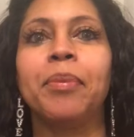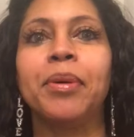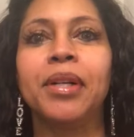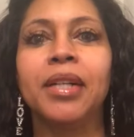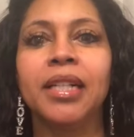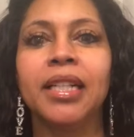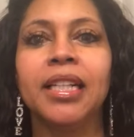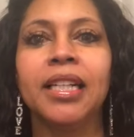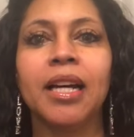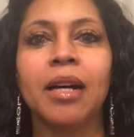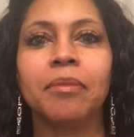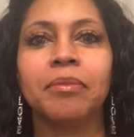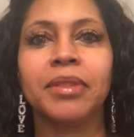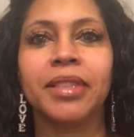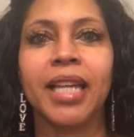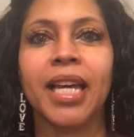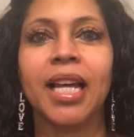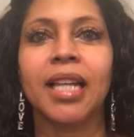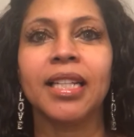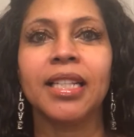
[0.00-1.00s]
putting up
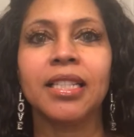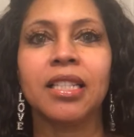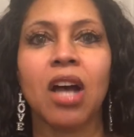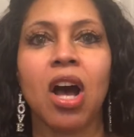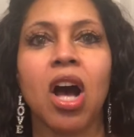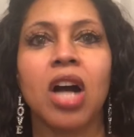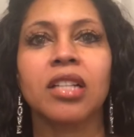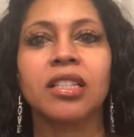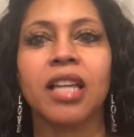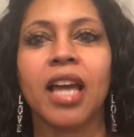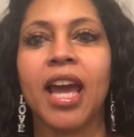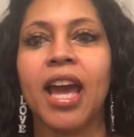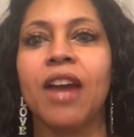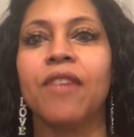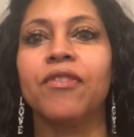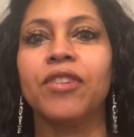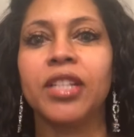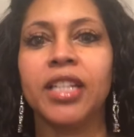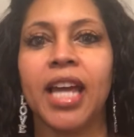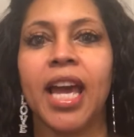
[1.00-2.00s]
daily talks
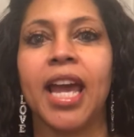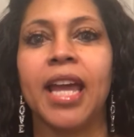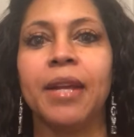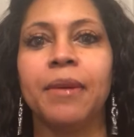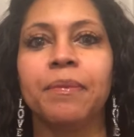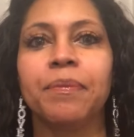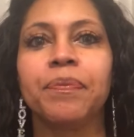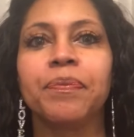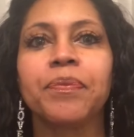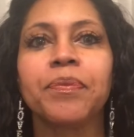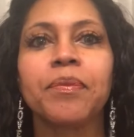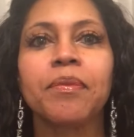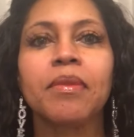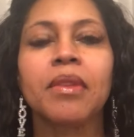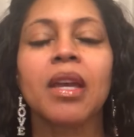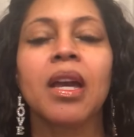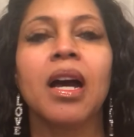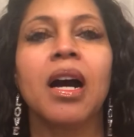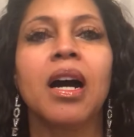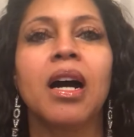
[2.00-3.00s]
every day
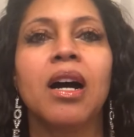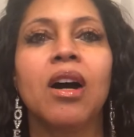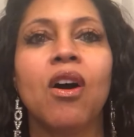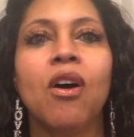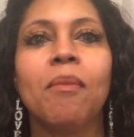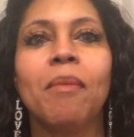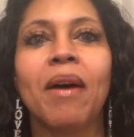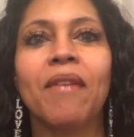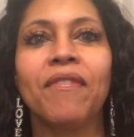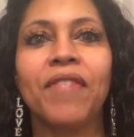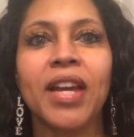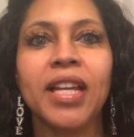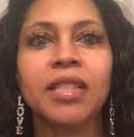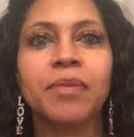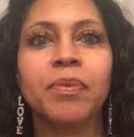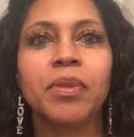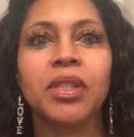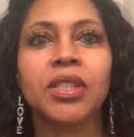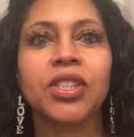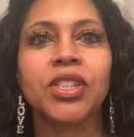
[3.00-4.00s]
uh, on my
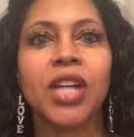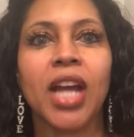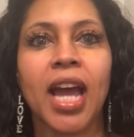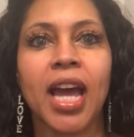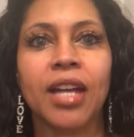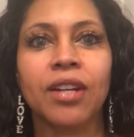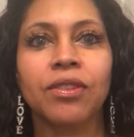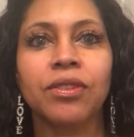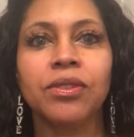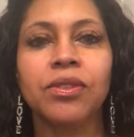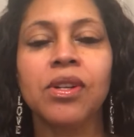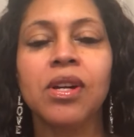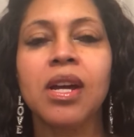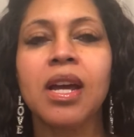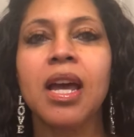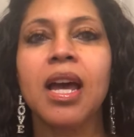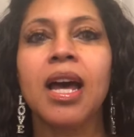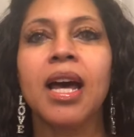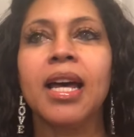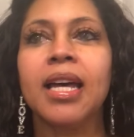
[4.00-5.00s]
Facebook channel.
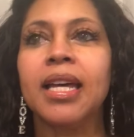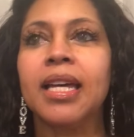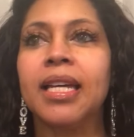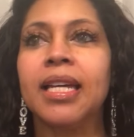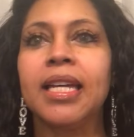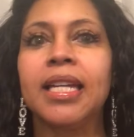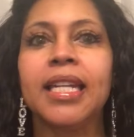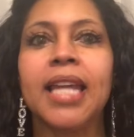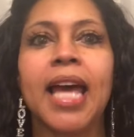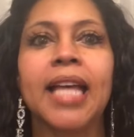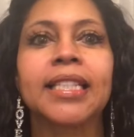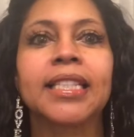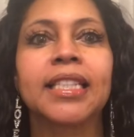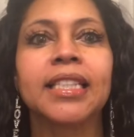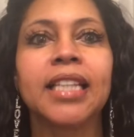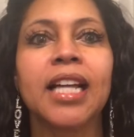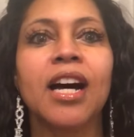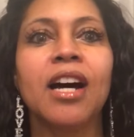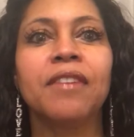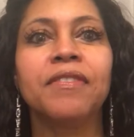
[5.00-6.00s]
And that's
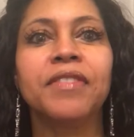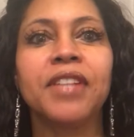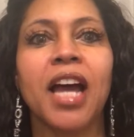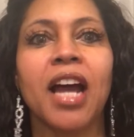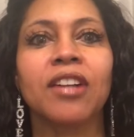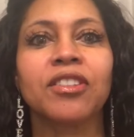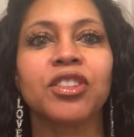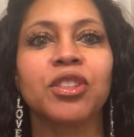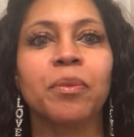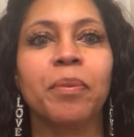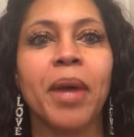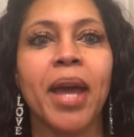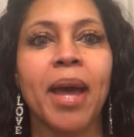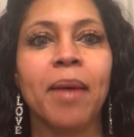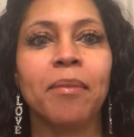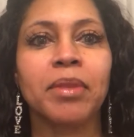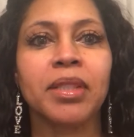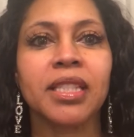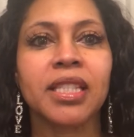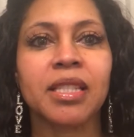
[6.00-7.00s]
Love Dr.
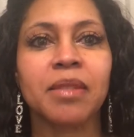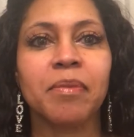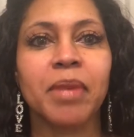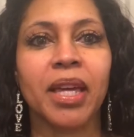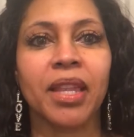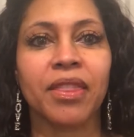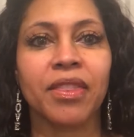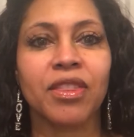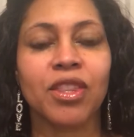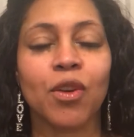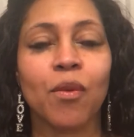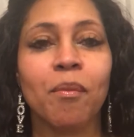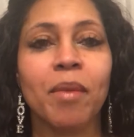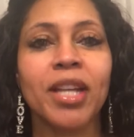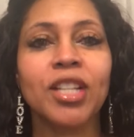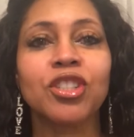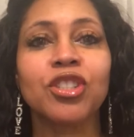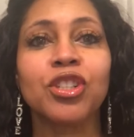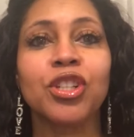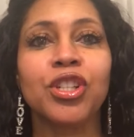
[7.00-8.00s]
Pamela Smith. So
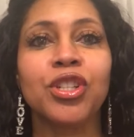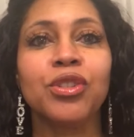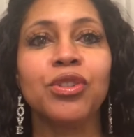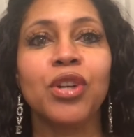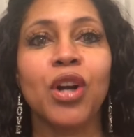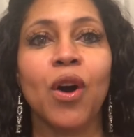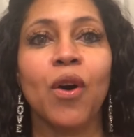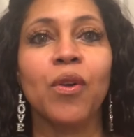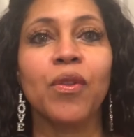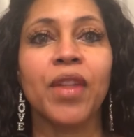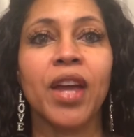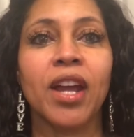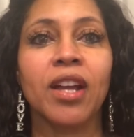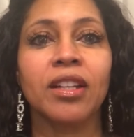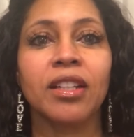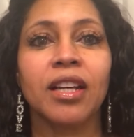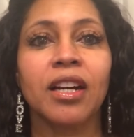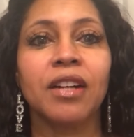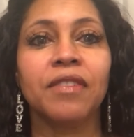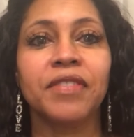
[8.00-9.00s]
make sure you go there.
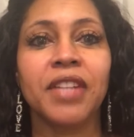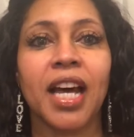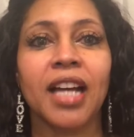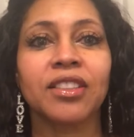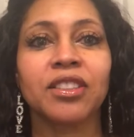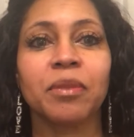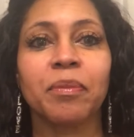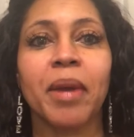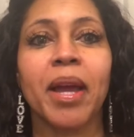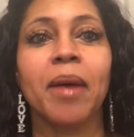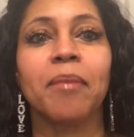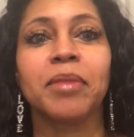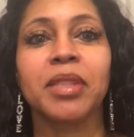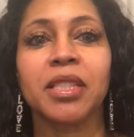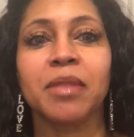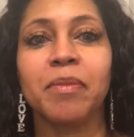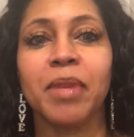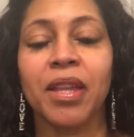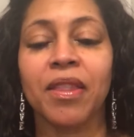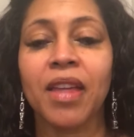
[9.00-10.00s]
Love Dr. Pamela
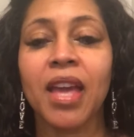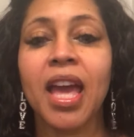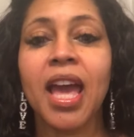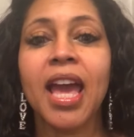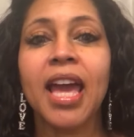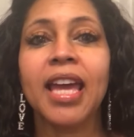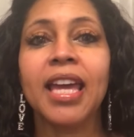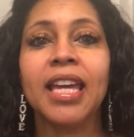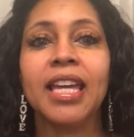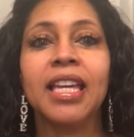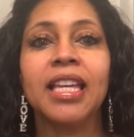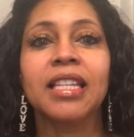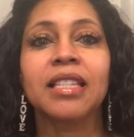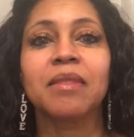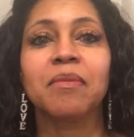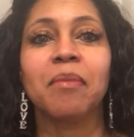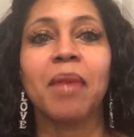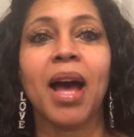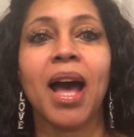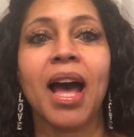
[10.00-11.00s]
Smith is
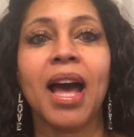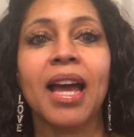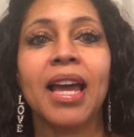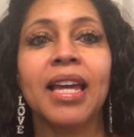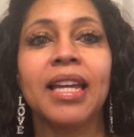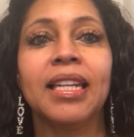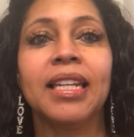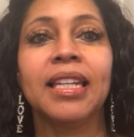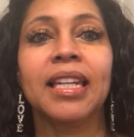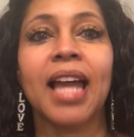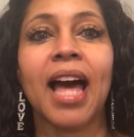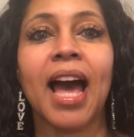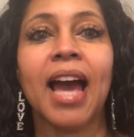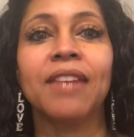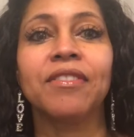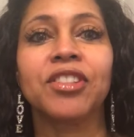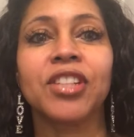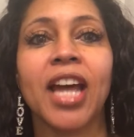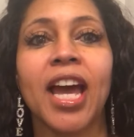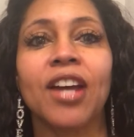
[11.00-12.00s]
my
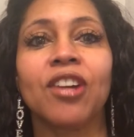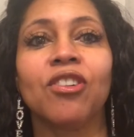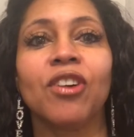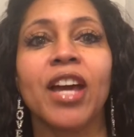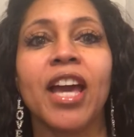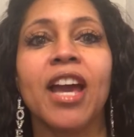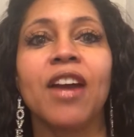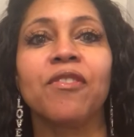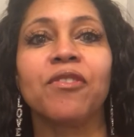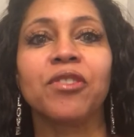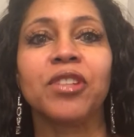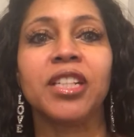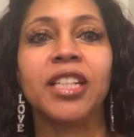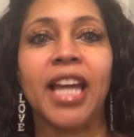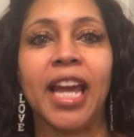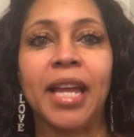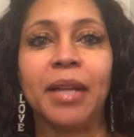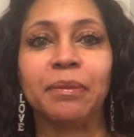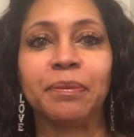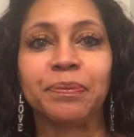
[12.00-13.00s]
live channel every
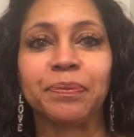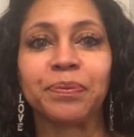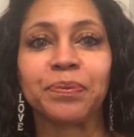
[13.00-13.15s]
day.